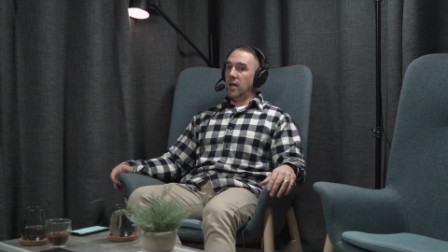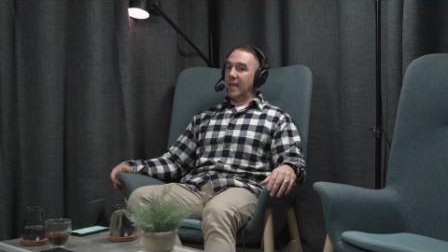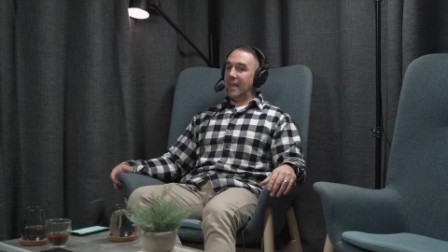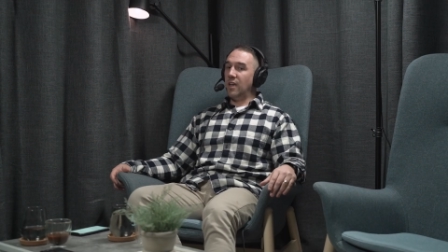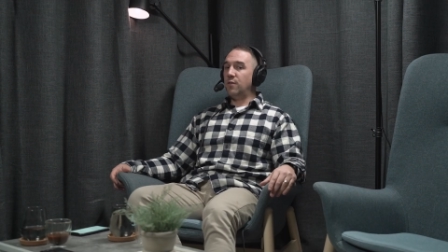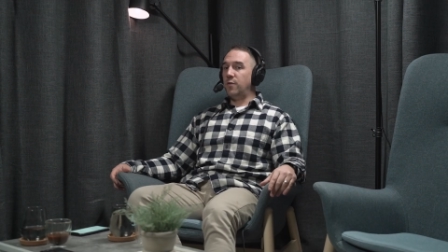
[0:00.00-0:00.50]

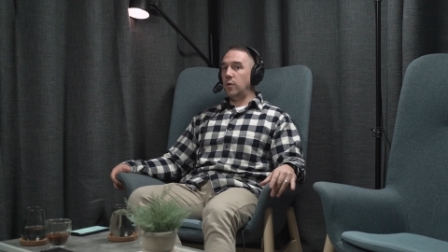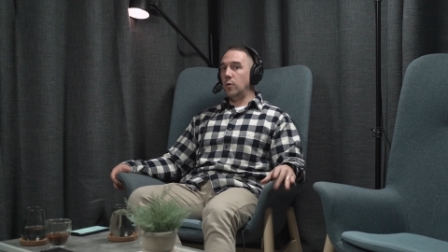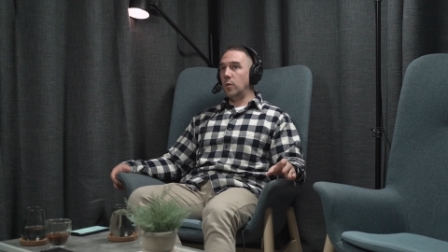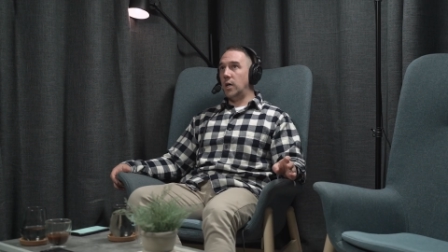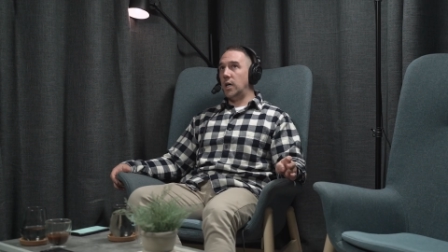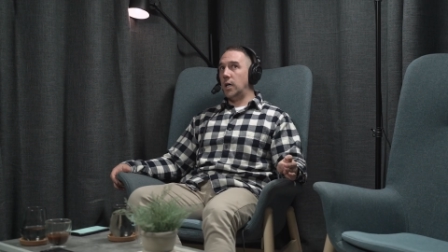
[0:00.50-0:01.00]
if you
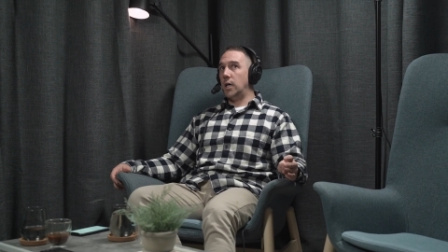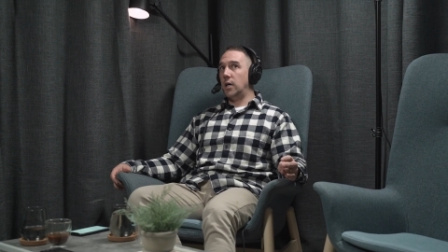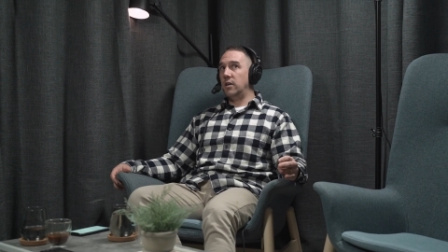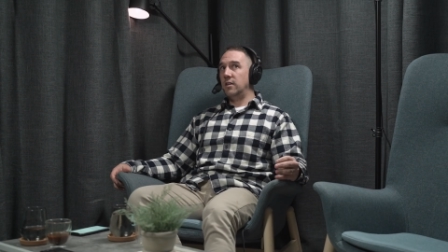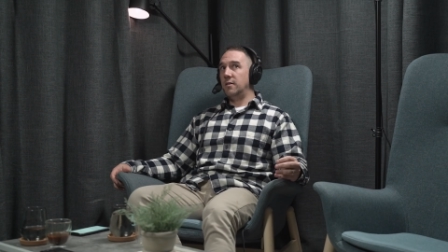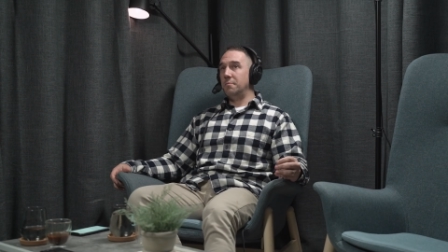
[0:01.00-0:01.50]

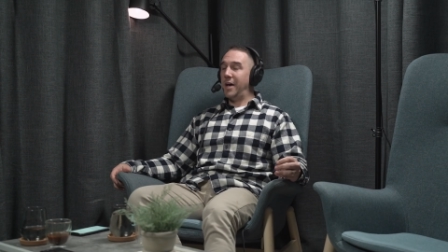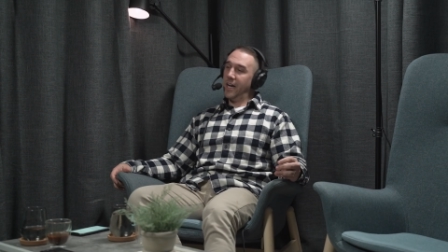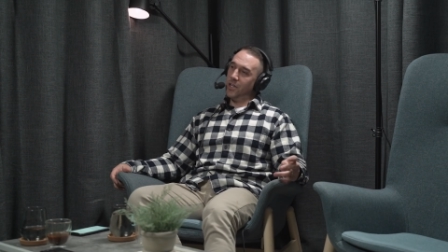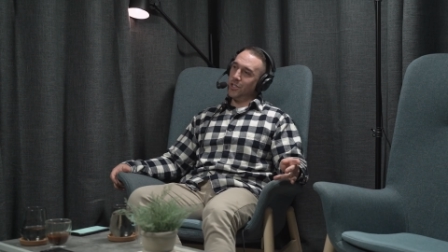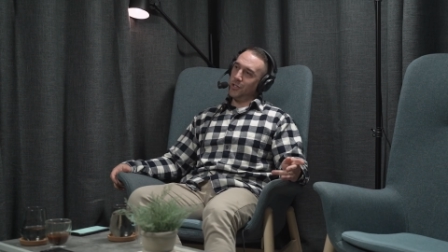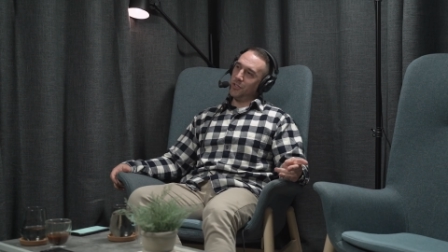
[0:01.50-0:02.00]
are
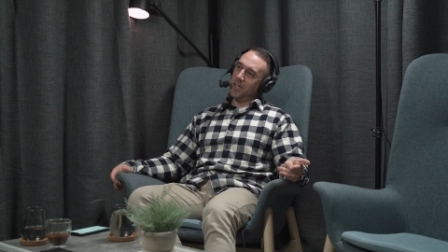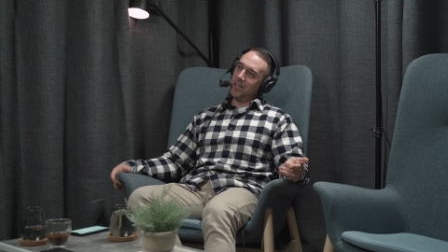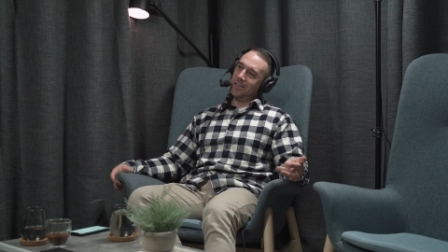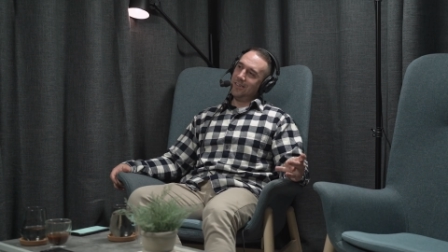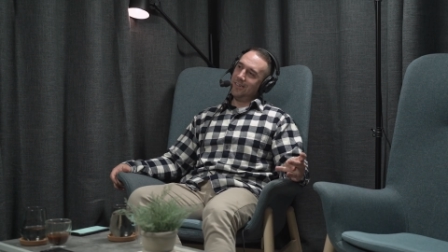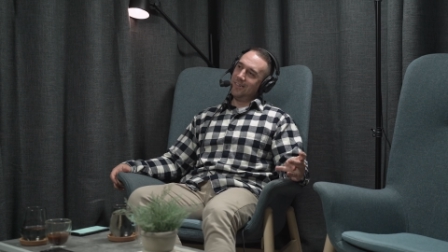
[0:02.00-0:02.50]
managing your data,
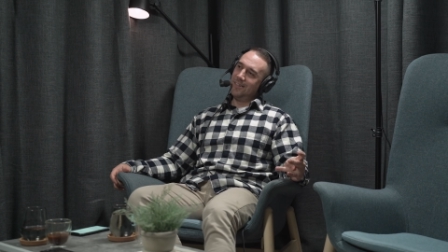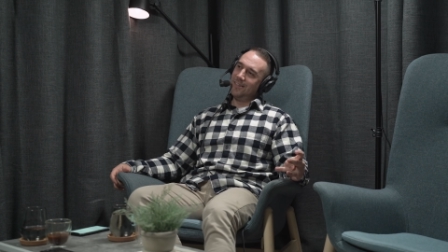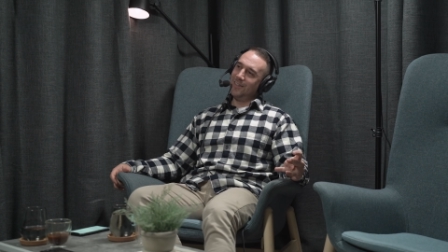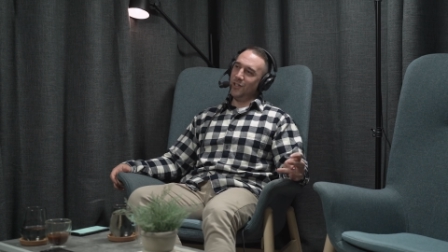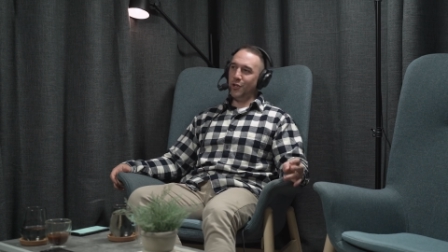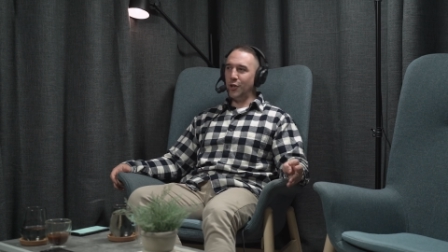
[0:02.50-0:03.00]

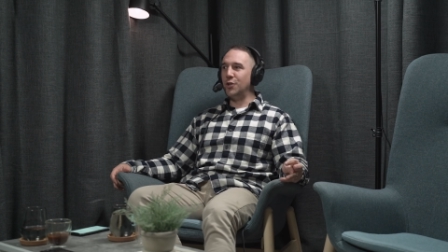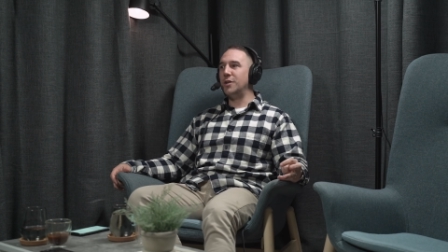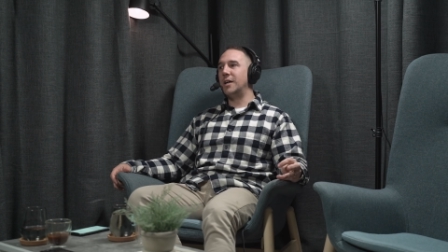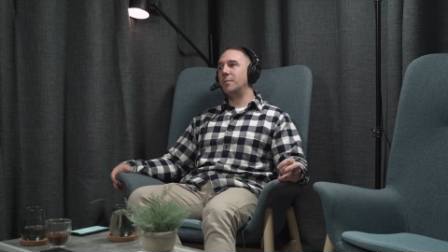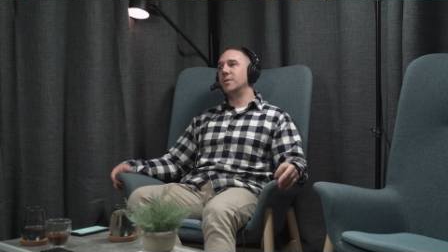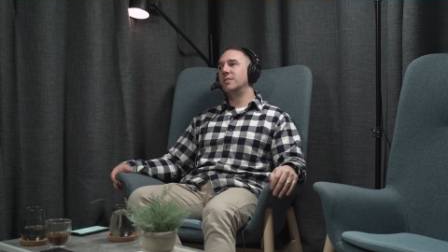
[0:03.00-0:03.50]
you know your
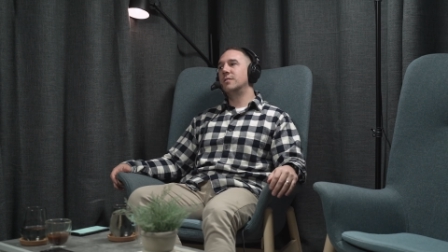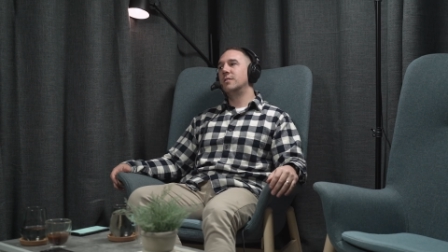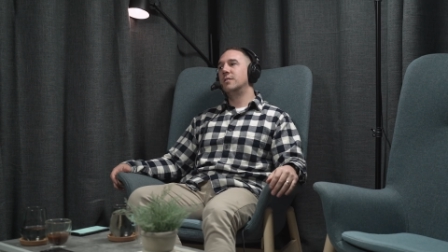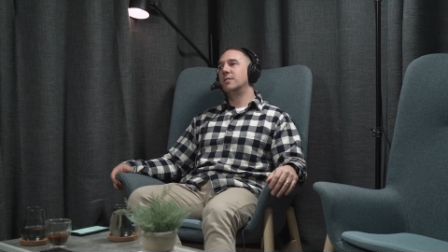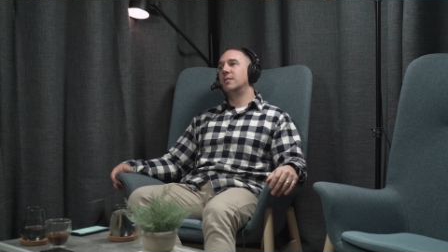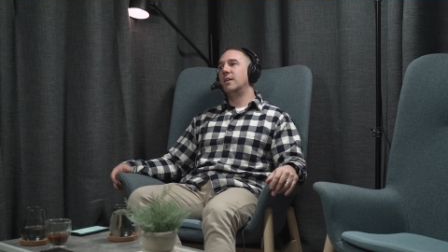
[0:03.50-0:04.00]
numbers,
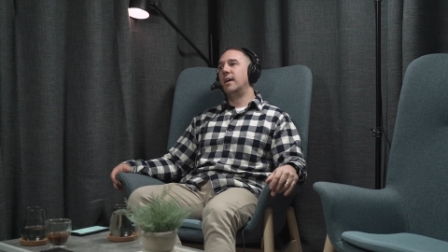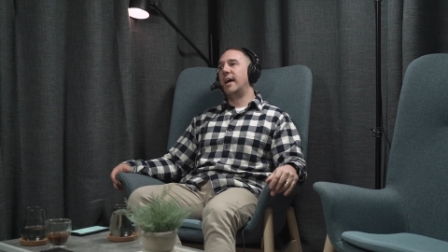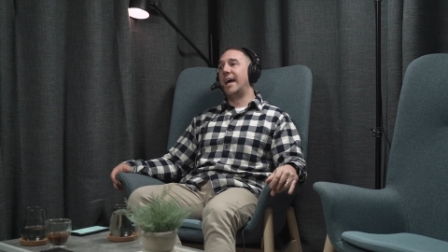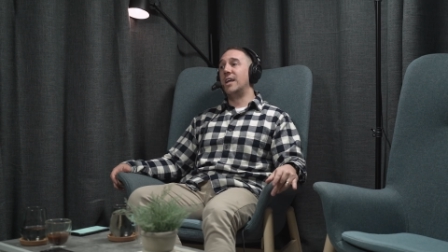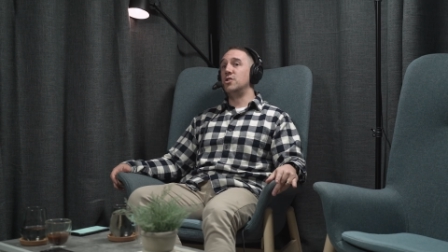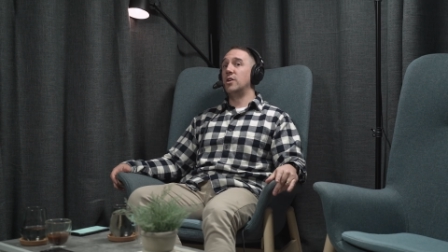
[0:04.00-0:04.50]

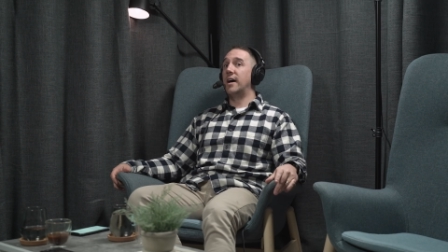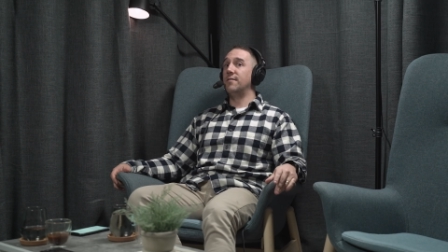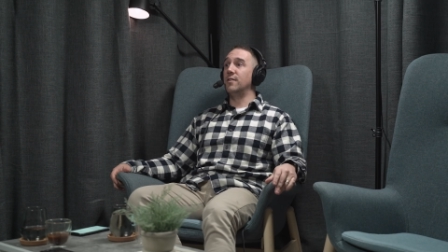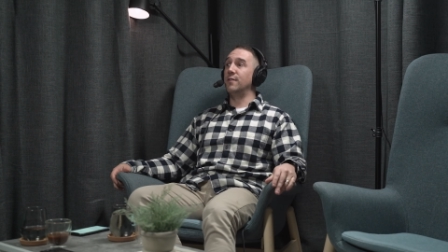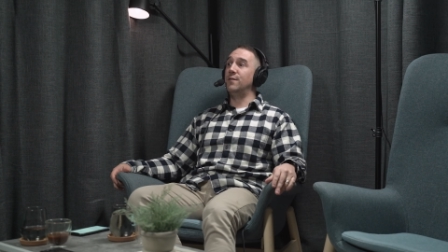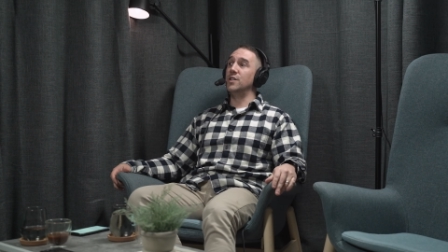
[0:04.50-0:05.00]
and you have
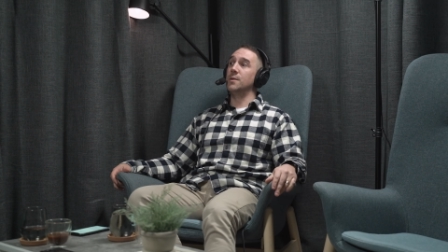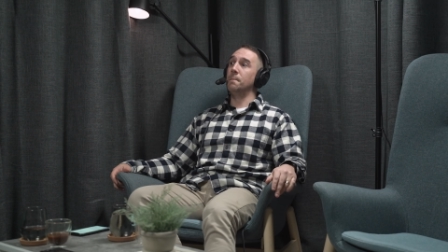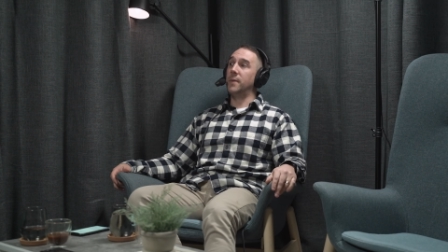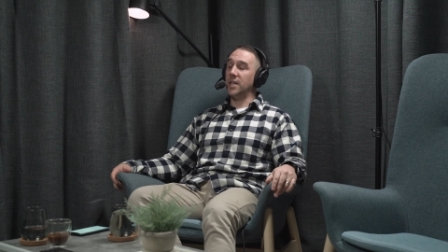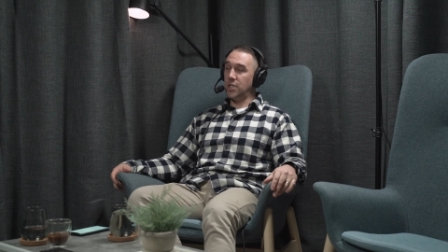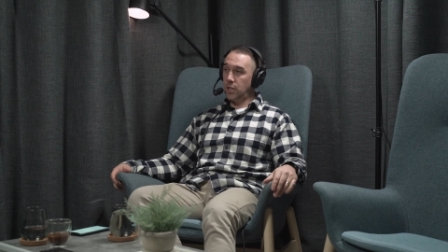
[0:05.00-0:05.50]
an efficient
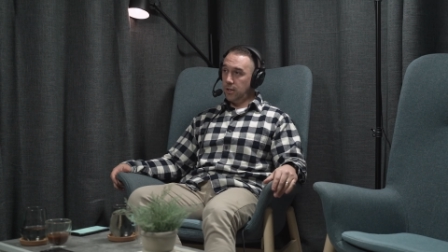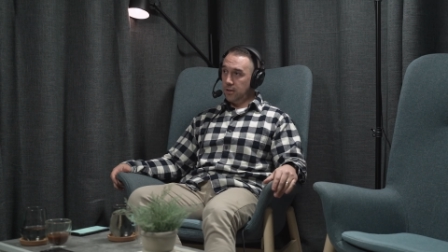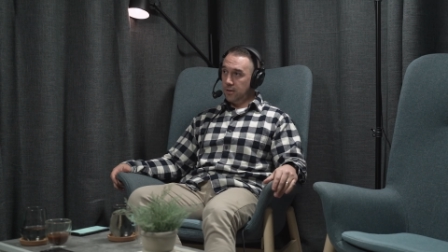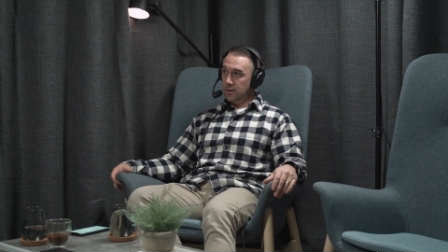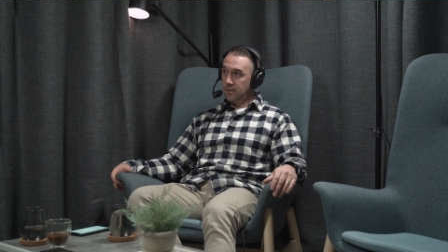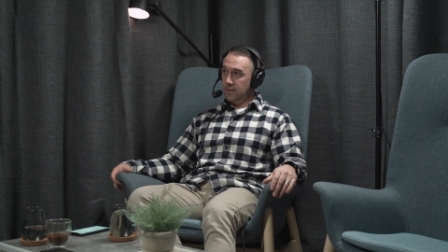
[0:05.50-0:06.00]
budget,
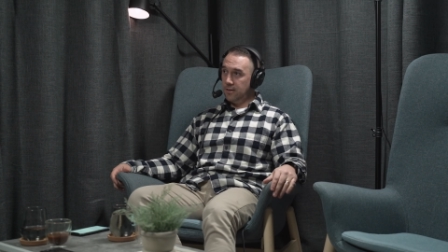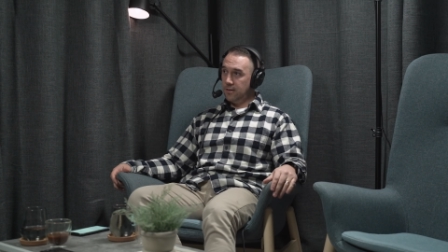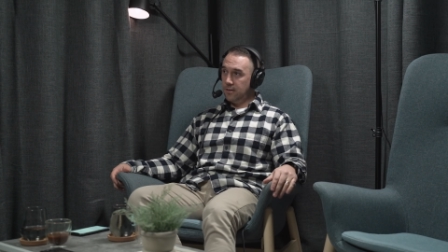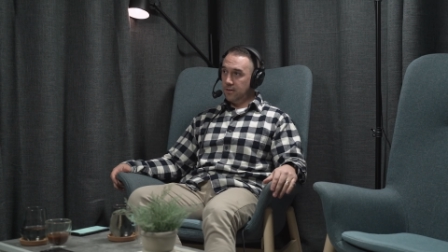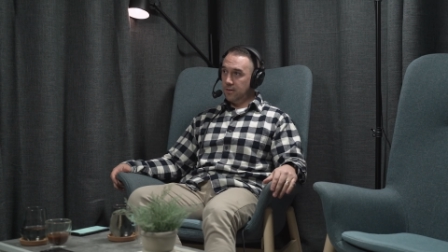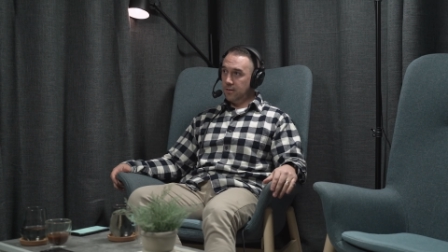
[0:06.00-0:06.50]

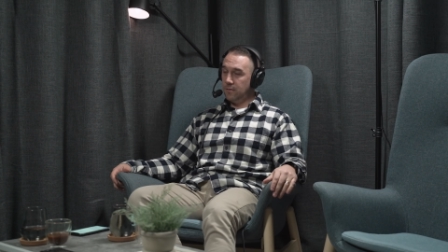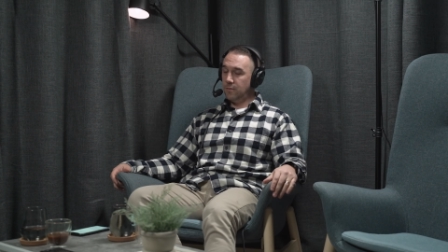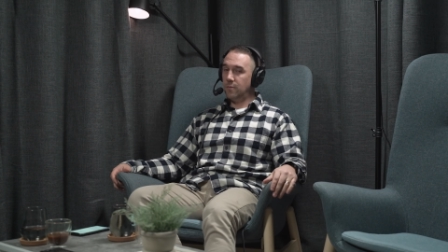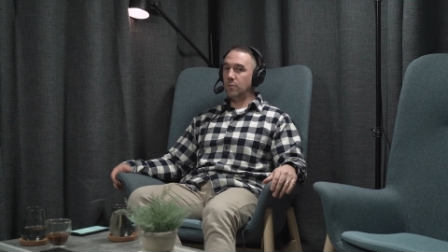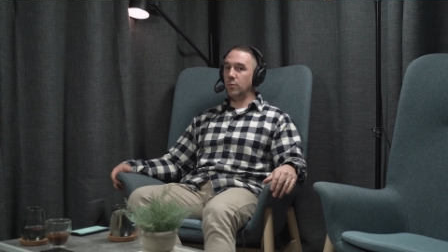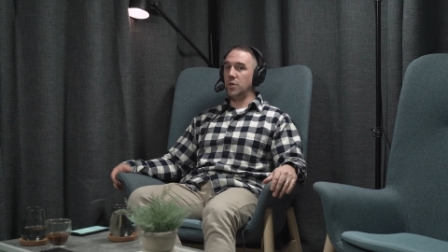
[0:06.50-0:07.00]
mm.
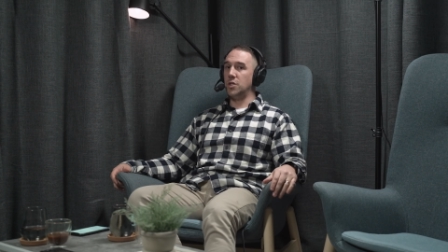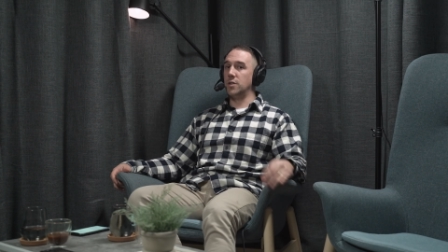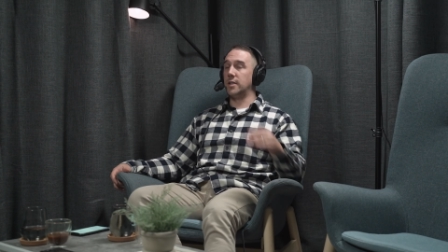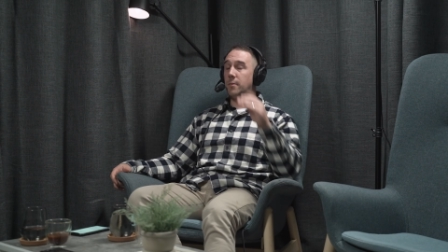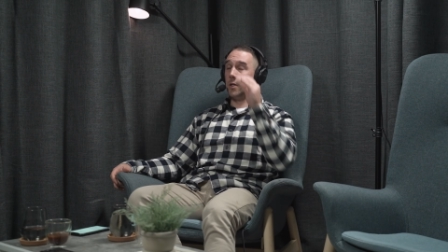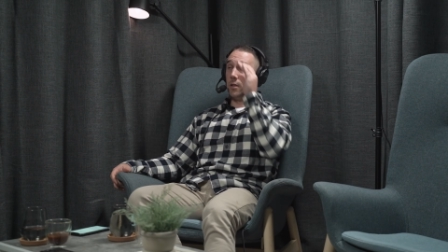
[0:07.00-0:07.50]
which is
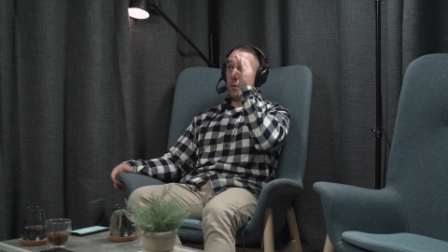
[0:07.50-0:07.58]
something